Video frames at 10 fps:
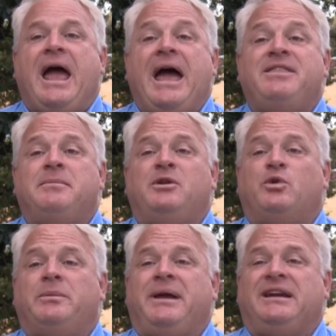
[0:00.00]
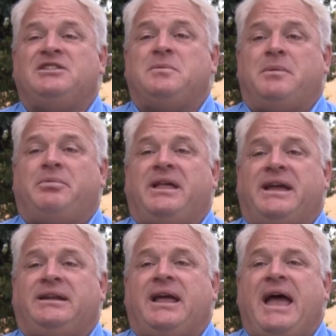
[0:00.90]
and the Manure Management
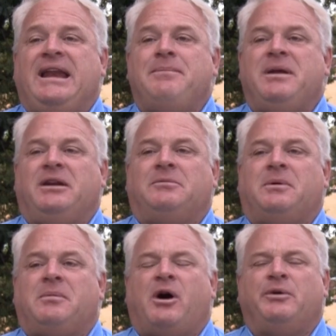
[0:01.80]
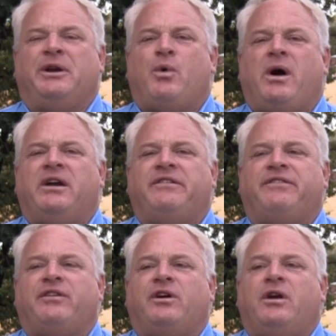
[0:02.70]
Plan, at a minimum, are required
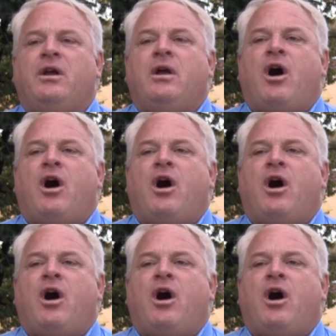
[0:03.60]
for